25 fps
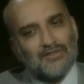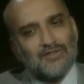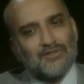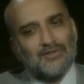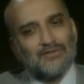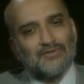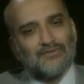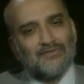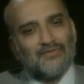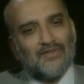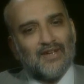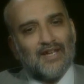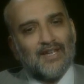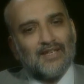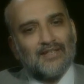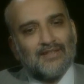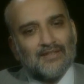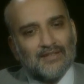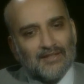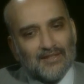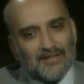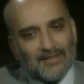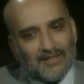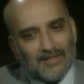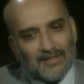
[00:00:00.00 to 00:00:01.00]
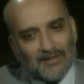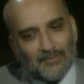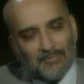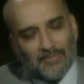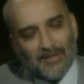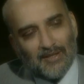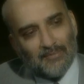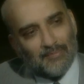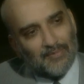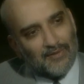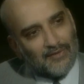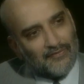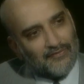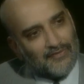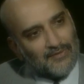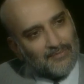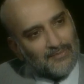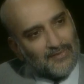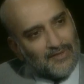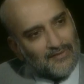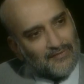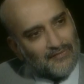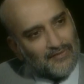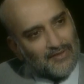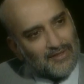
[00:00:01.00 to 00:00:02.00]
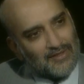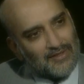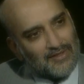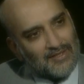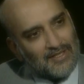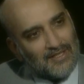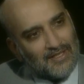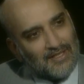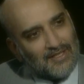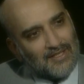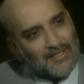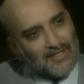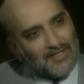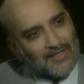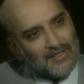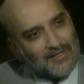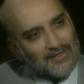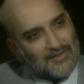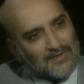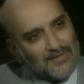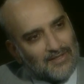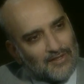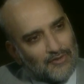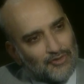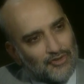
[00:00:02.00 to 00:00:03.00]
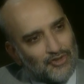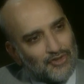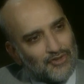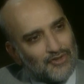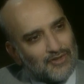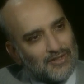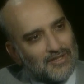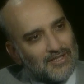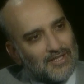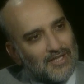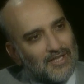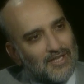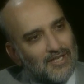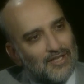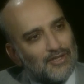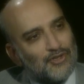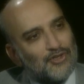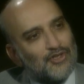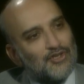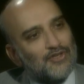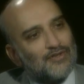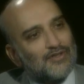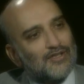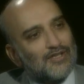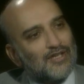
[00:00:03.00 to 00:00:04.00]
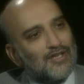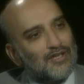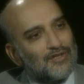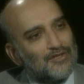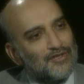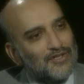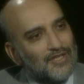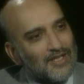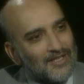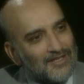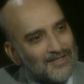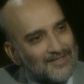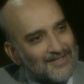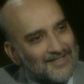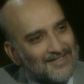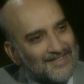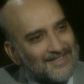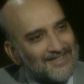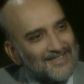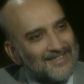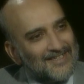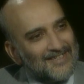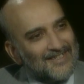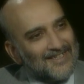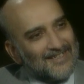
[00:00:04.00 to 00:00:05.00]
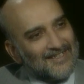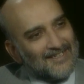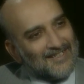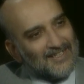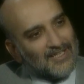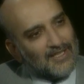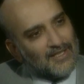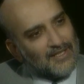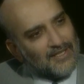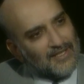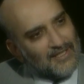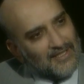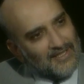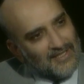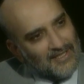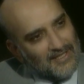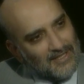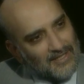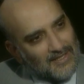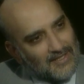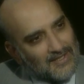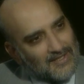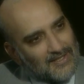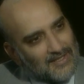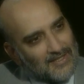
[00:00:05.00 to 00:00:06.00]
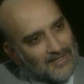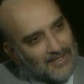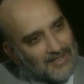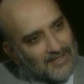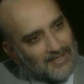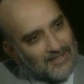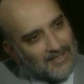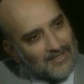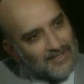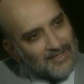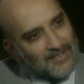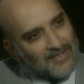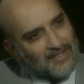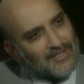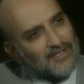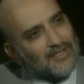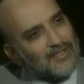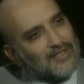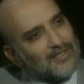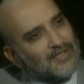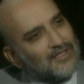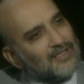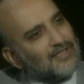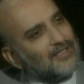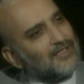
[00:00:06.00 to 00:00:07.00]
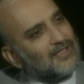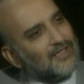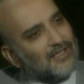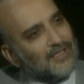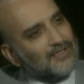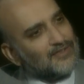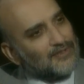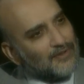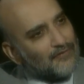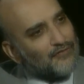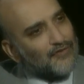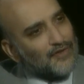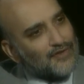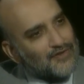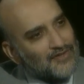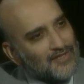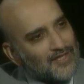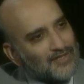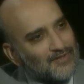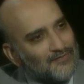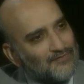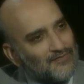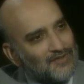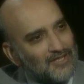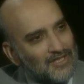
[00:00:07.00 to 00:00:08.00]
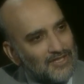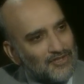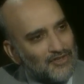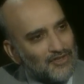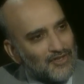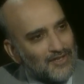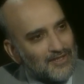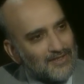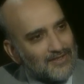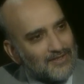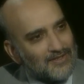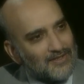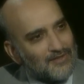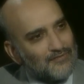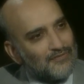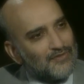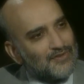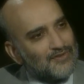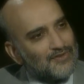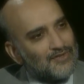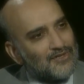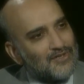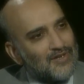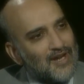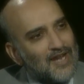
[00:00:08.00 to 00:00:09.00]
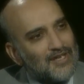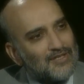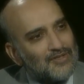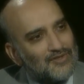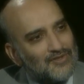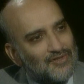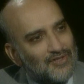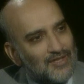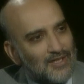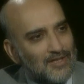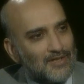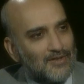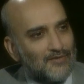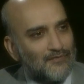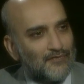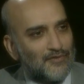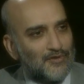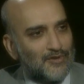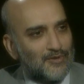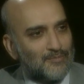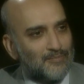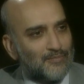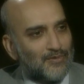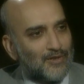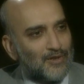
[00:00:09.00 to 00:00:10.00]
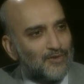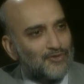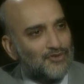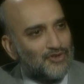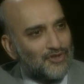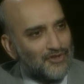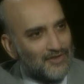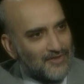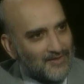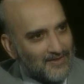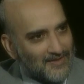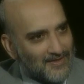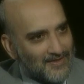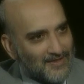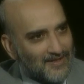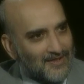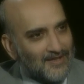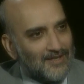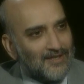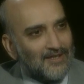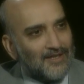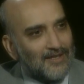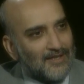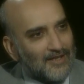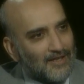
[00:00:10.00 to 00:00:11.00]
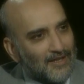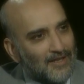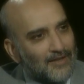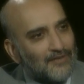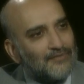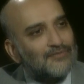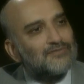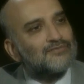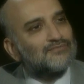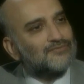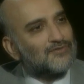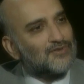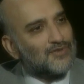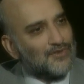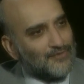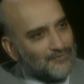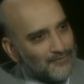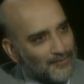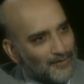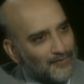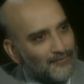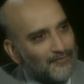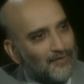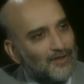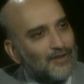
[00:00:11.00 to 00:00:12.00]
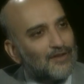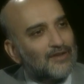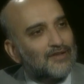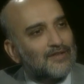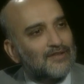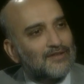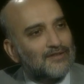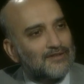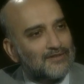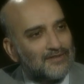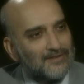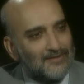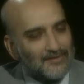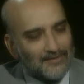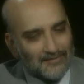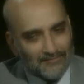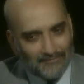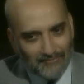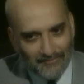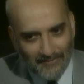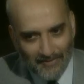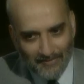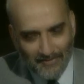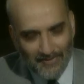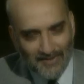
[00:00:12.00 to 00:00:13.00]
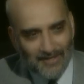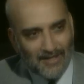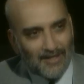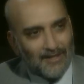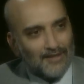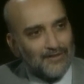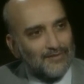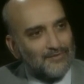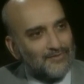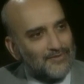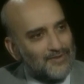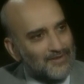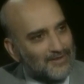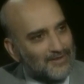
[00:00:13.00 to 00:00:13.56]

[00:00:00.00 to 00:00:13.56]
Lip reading: Do you find that people from different social and cultural contexts need a different set of teachings, a different strategy, different approaches to fulfill themselves